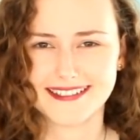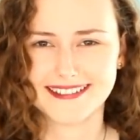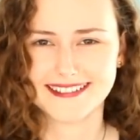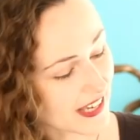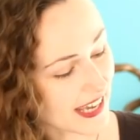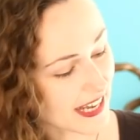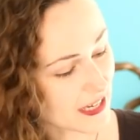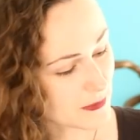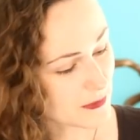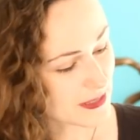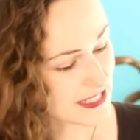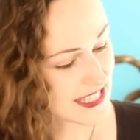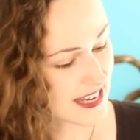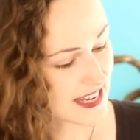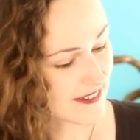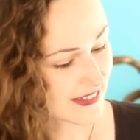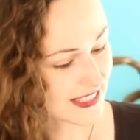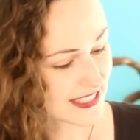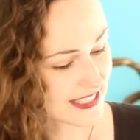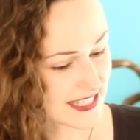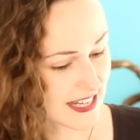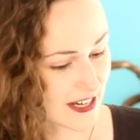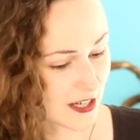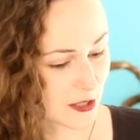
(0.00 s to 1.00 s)
Ganymede's having
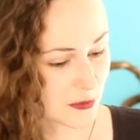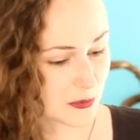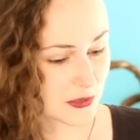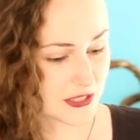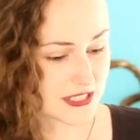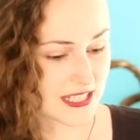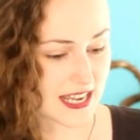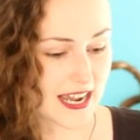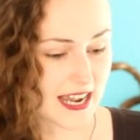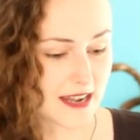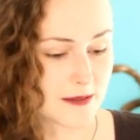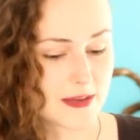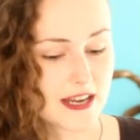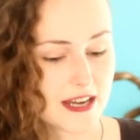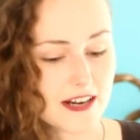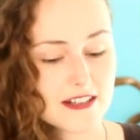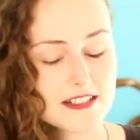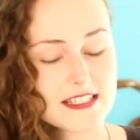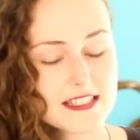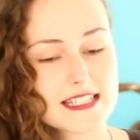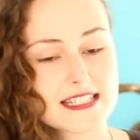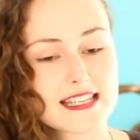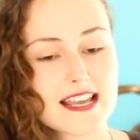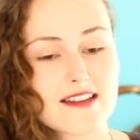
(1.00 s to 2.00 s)
a terrible time.
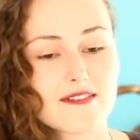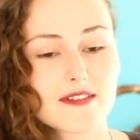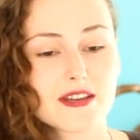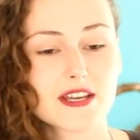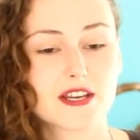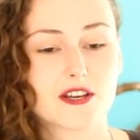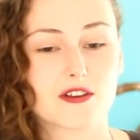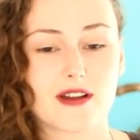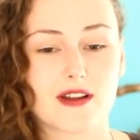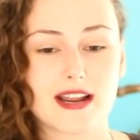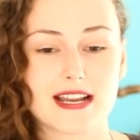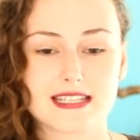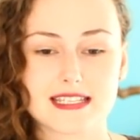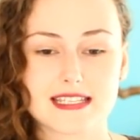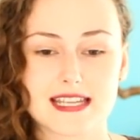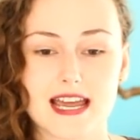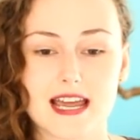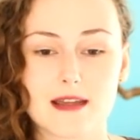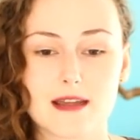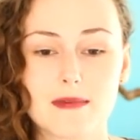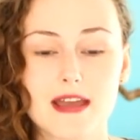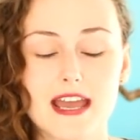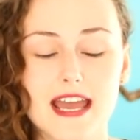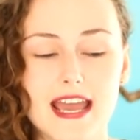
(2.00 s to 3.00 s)
Eros is having a great
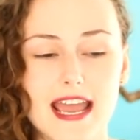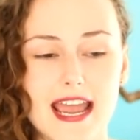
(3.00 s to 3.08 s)
time.